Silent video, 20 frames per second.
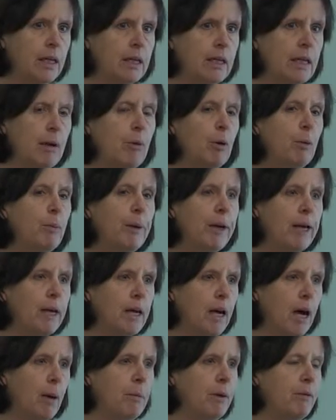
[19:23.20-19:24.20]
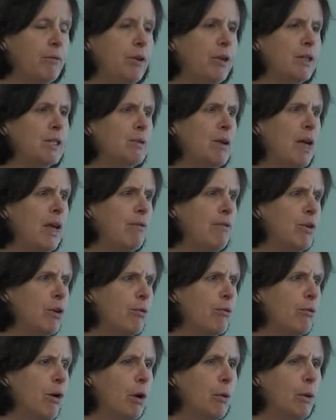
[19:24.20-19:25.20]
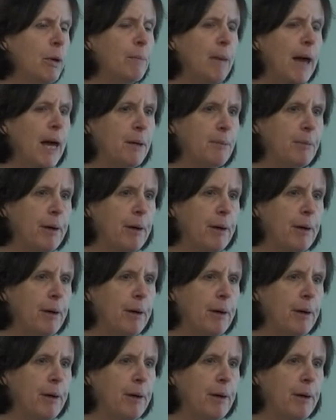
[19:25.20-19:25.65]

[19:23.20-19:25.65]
They will pick up if you're following bad